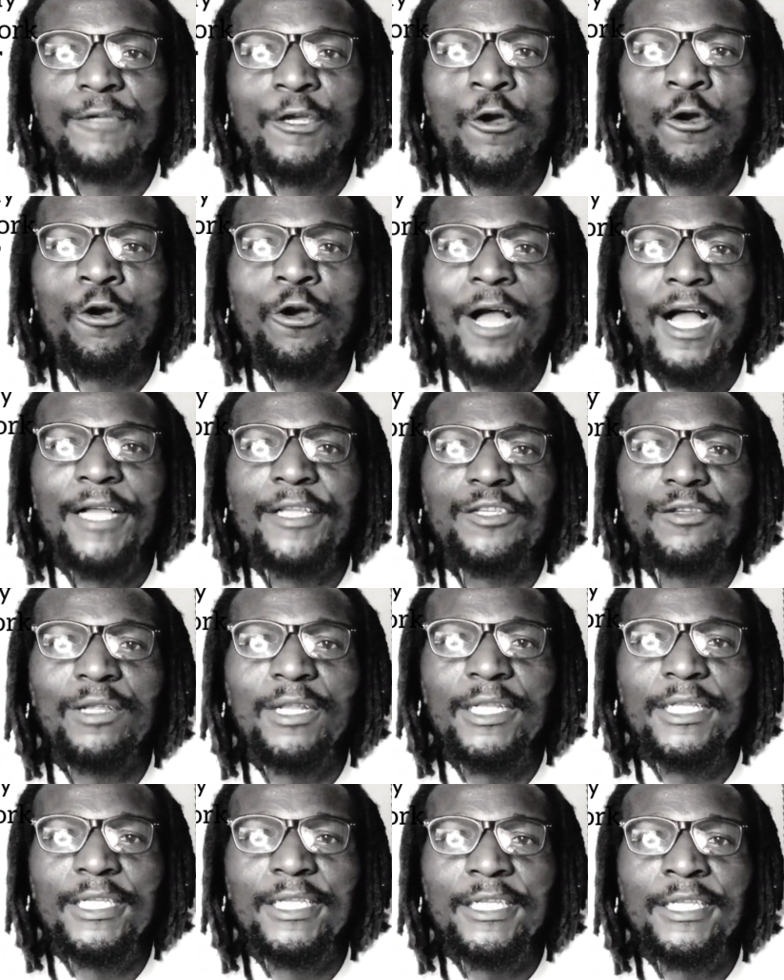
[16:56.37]
or
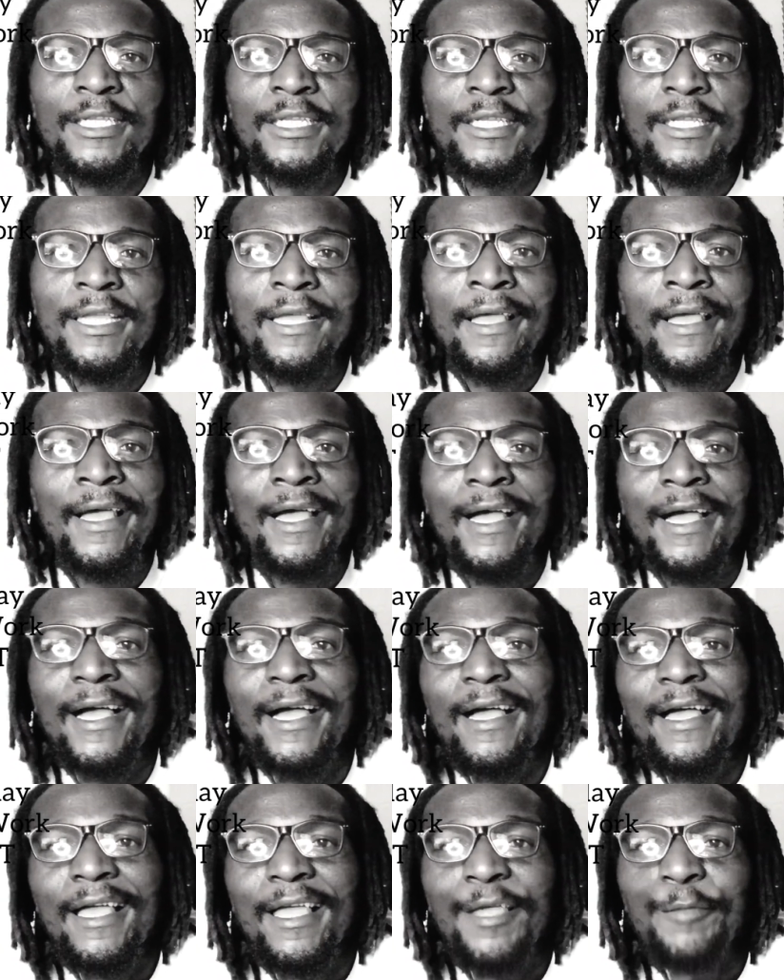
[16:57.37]
actually
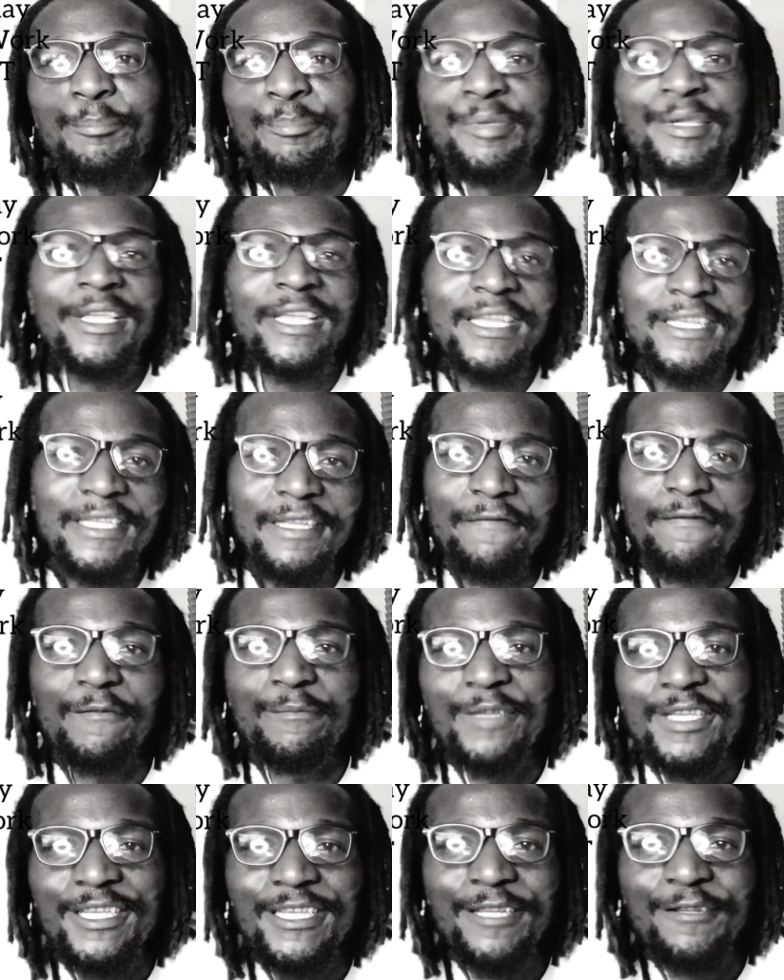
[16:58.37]
being a
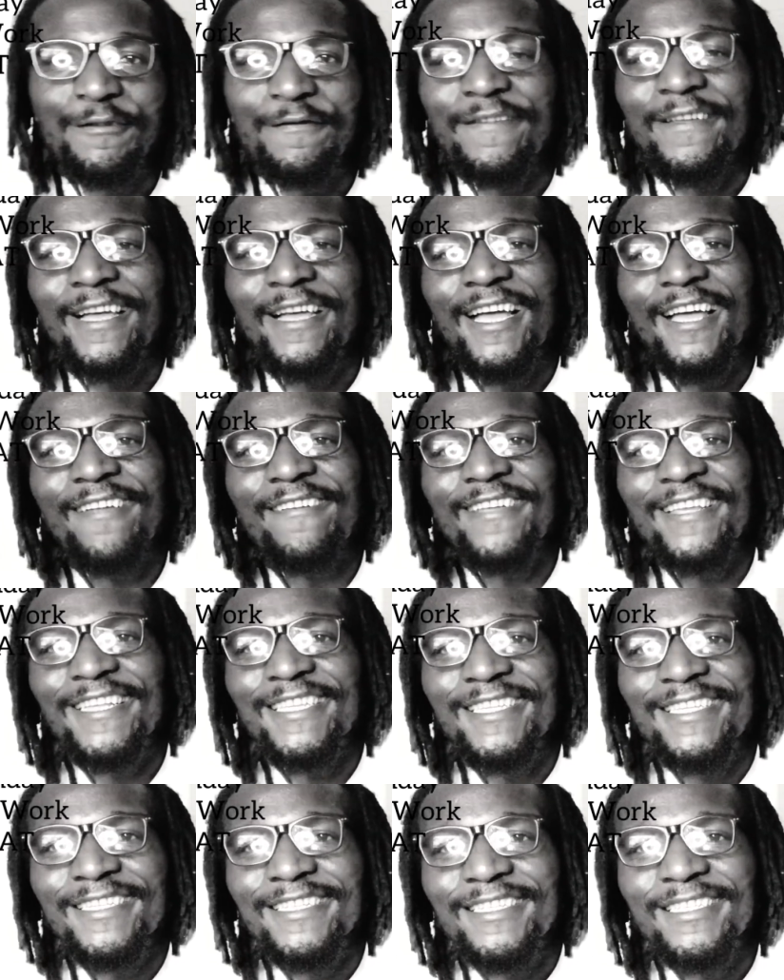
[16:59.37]
defamation of character,